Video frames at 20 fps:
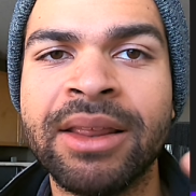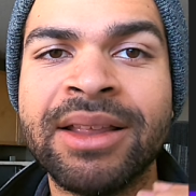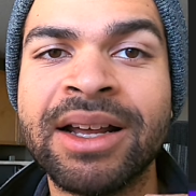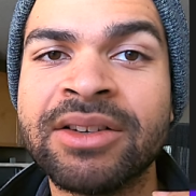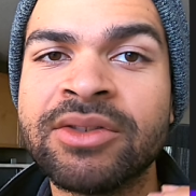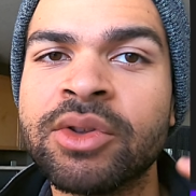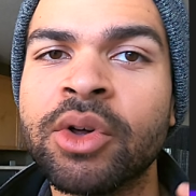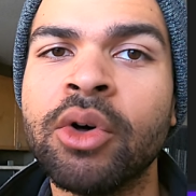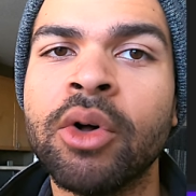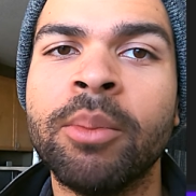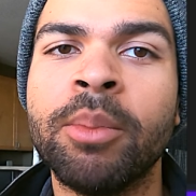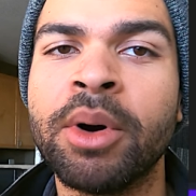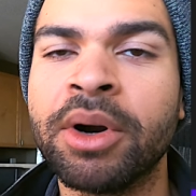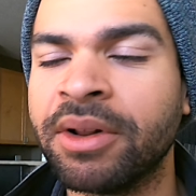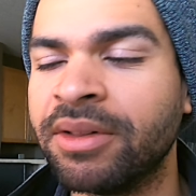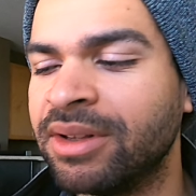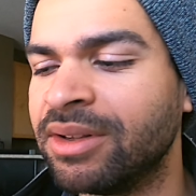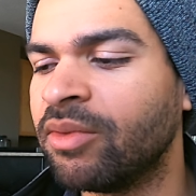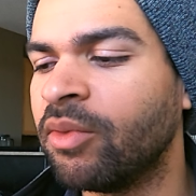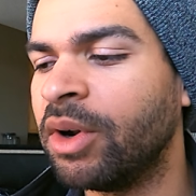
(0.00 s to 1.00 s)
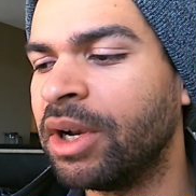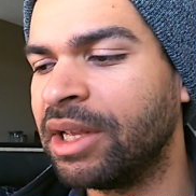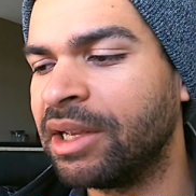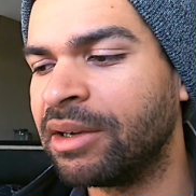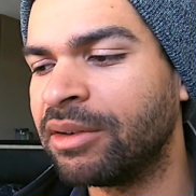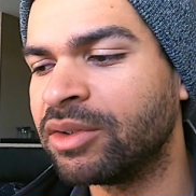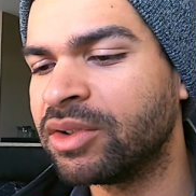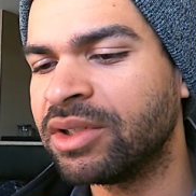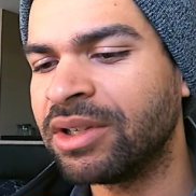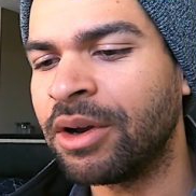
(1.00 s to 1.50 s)
That's the whole point of this
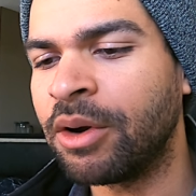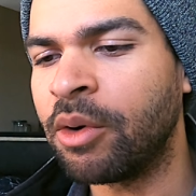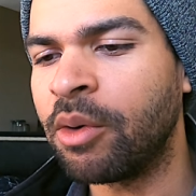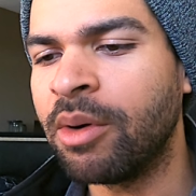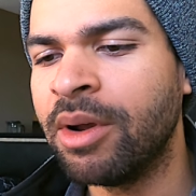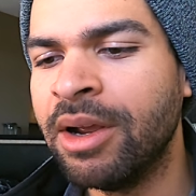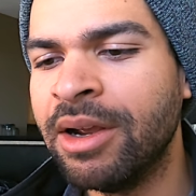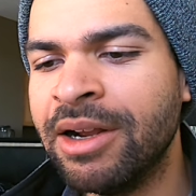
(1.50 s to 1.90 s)
video. So